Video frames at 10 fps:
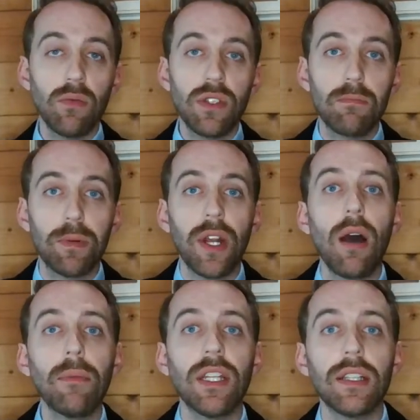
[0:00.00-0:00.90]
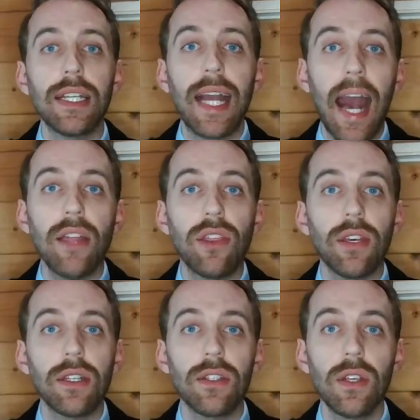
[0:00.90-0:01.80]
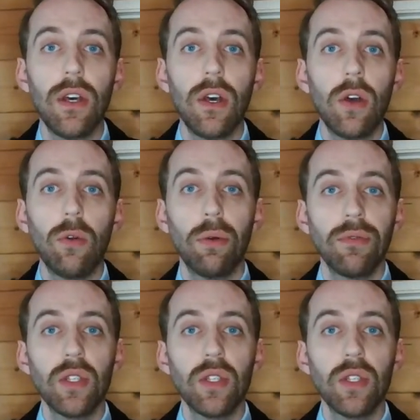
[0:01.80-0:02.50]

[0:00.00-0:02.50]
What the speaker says: It was predominantly Catholics who were